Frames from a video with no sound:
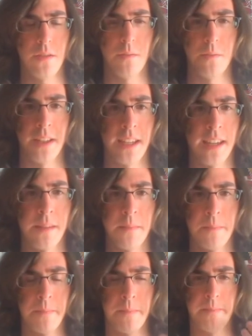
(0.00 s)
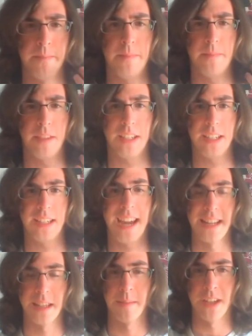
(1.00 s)
really get
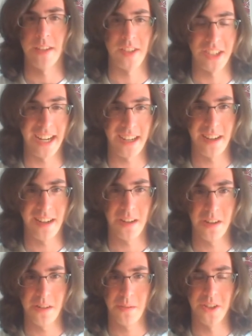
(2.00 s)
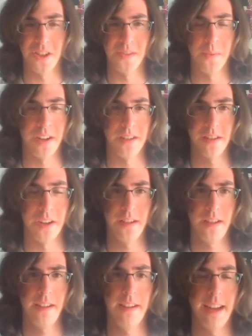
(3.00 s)
themselves educated, which is what
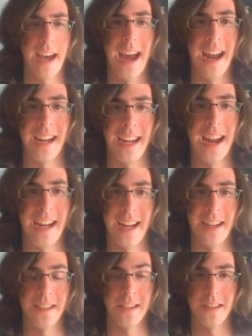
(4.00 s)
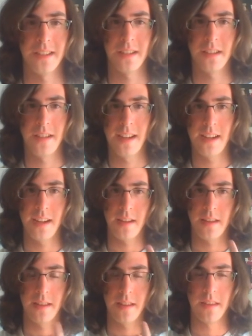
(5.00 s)
I and
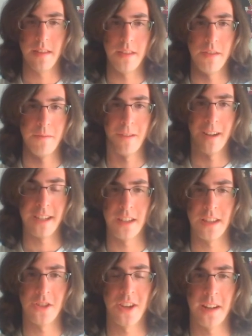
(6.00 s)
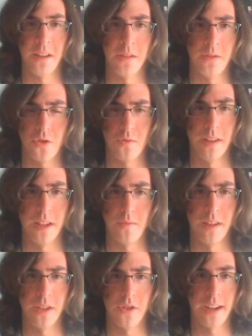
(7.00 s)
the rest of this channel are
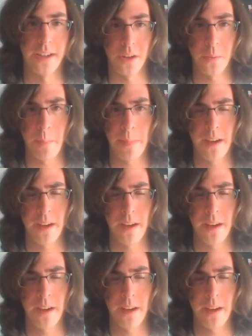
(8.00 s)
really trying to do,